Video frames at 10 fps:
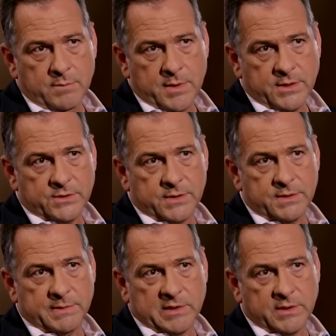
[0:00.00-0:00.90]

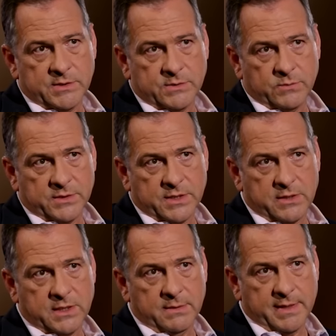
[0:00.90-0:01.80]
ministries, because we're
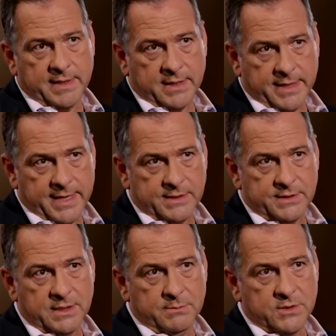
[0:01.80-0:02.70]
talking about Atlanta
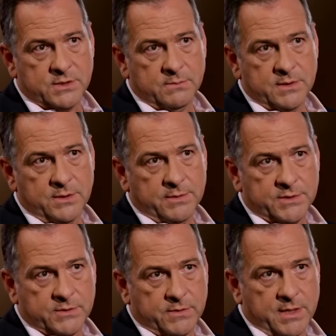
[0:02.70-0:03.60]
City Mission, but you know, in
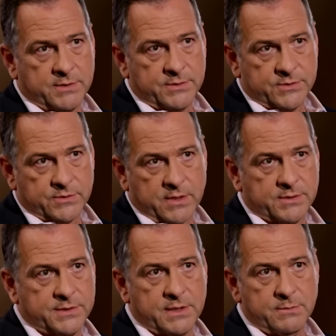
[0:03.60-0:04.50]
Toronto, there's Toronto
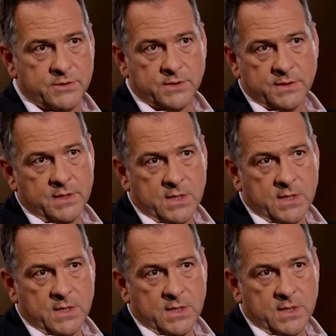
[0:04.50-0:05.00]
City Mission,